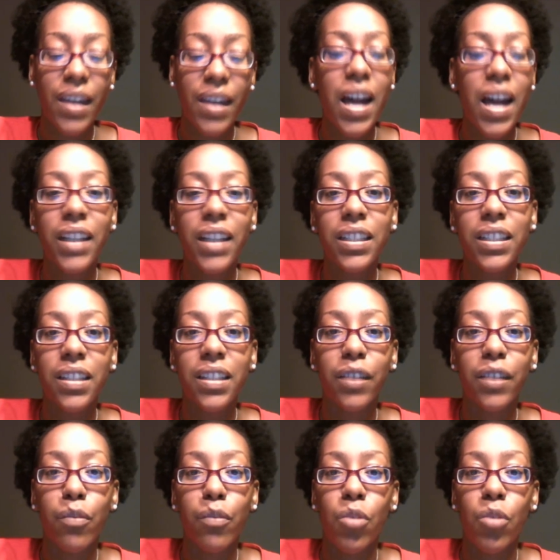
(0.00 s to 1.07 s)
I couldn't think of
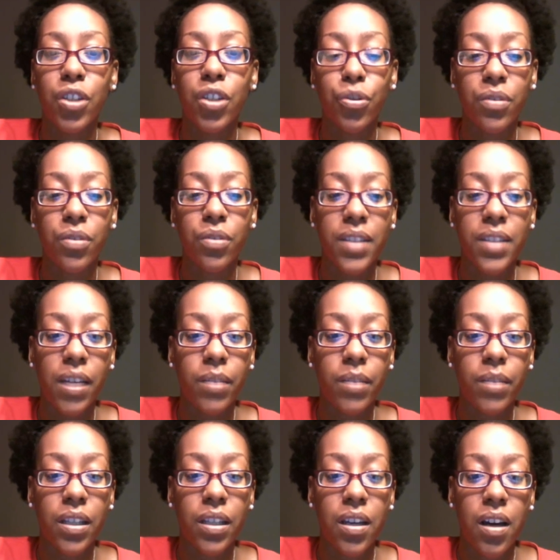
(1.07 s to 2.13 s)
a more true
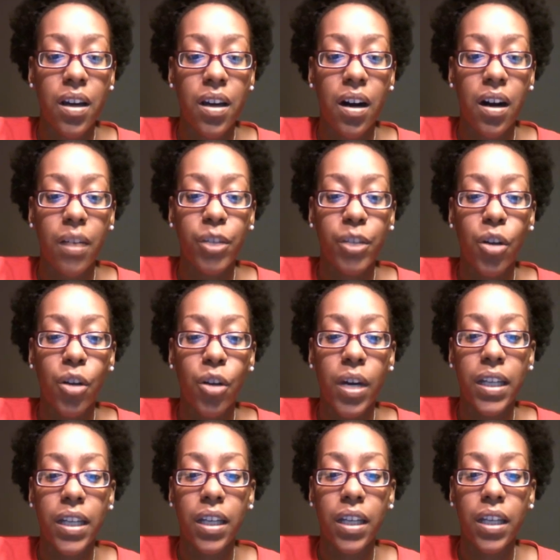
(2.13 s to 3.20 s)
statement. Um, you know,
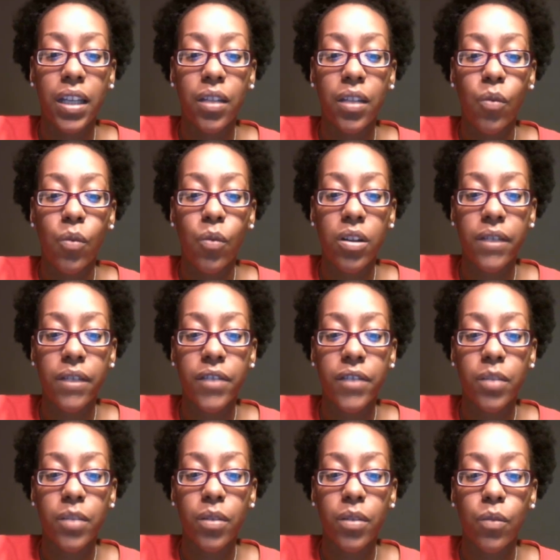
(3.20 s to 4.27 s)
and, and the word that's
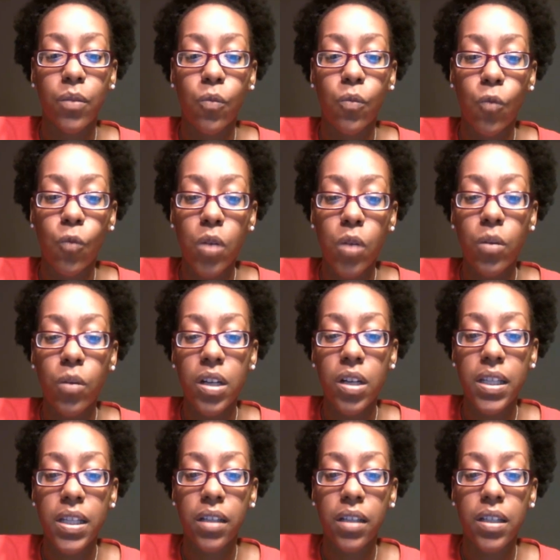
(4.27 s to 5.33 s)
the one word
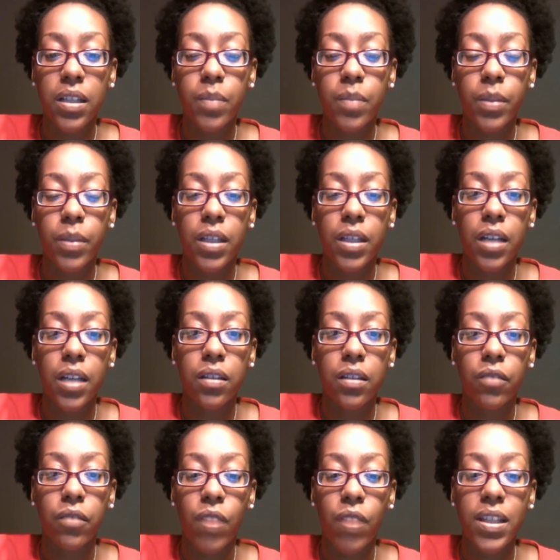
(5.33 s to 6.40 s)
in there that
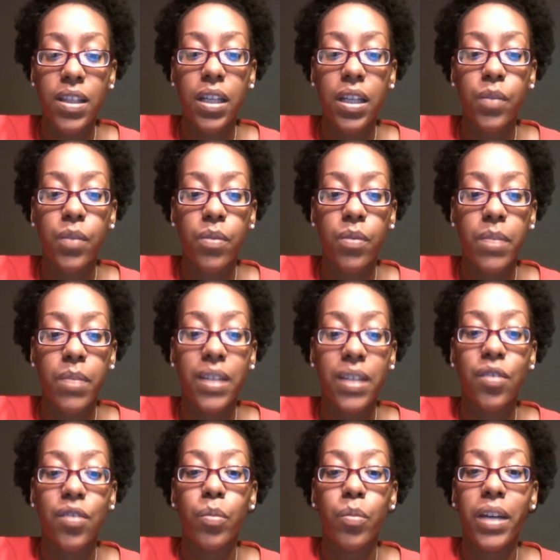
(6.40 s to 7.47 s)
resonates with me is
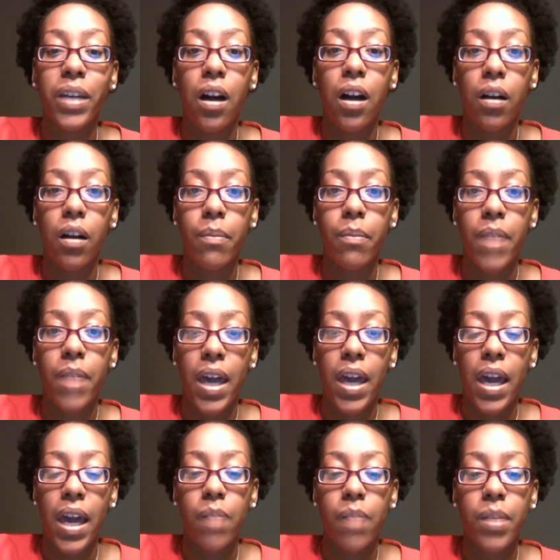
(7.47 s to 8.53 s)
to become.
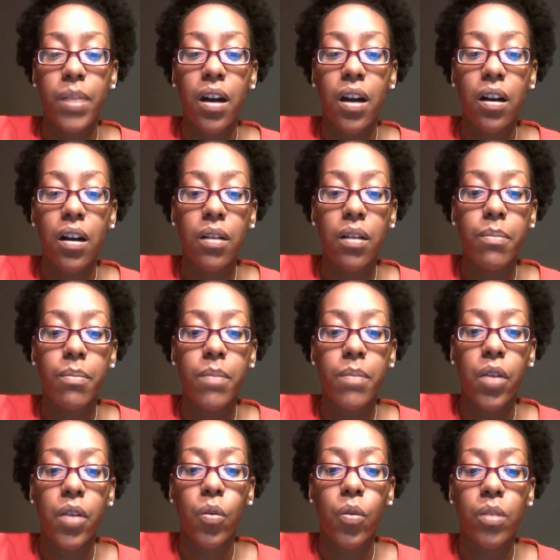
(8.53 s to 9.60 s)
And become,
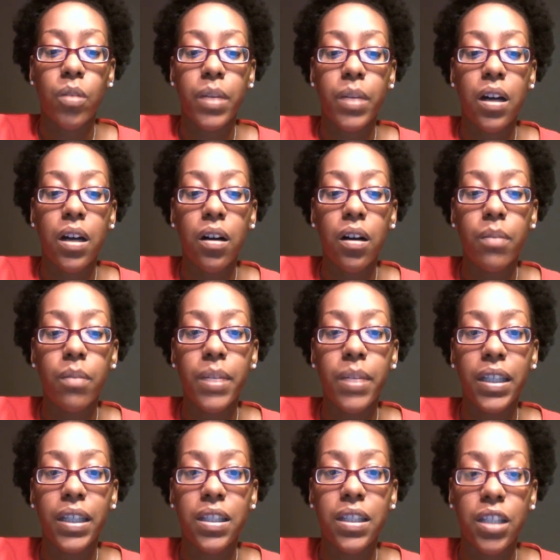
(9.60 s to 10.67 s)
the word become
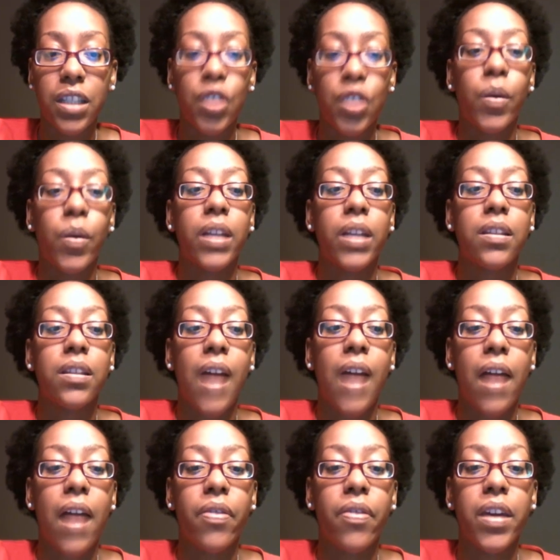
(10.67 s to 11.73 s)
insinuates
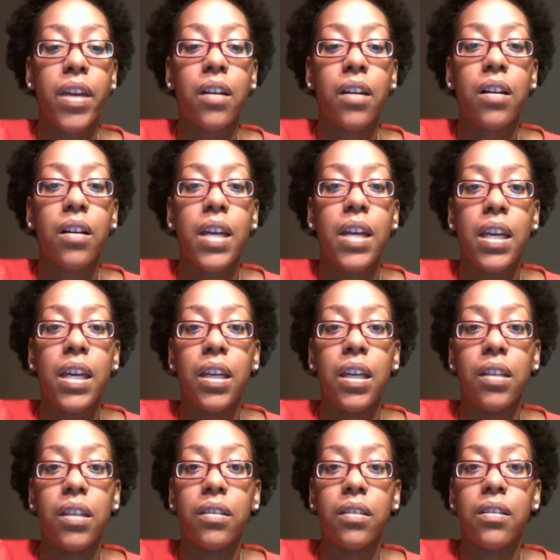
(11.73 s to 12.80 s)
that there
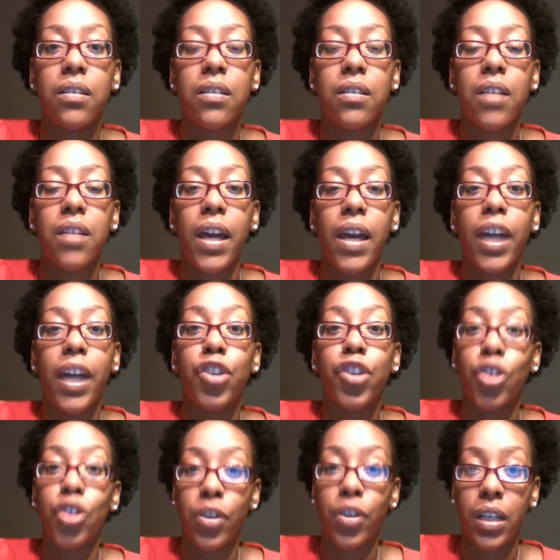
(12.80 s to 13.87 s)
is a
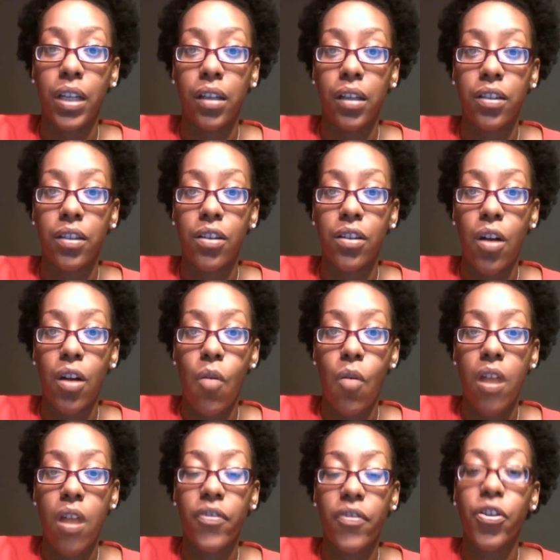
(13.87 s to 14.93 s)
journey to go
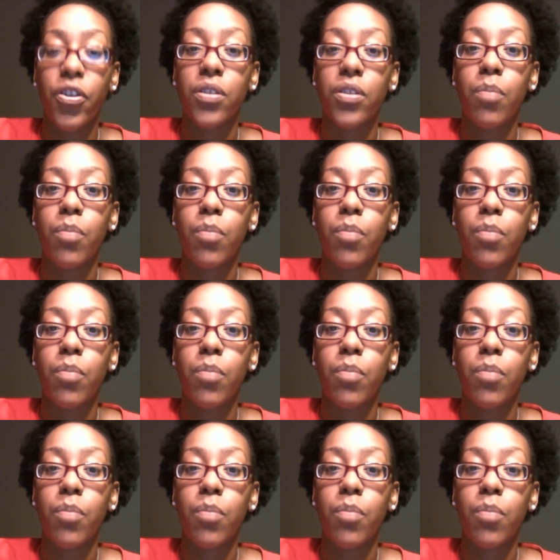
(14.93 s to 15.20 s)
on, that there is